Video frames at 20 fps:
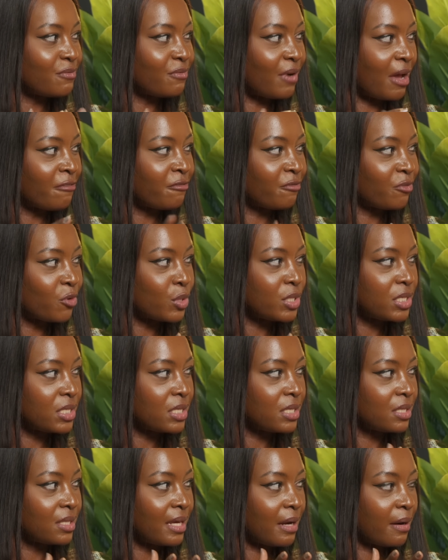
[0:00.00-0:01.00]

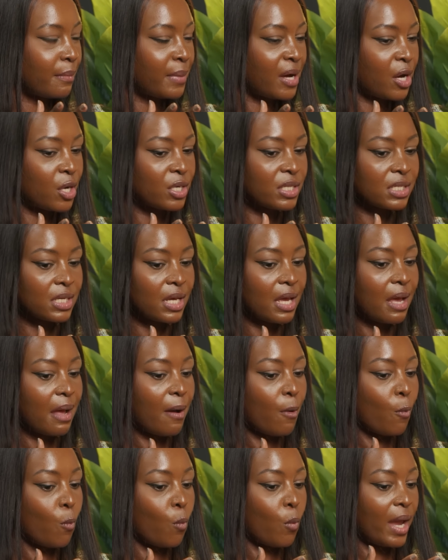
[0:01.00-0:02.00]
5.40 thereabout mm -hmm.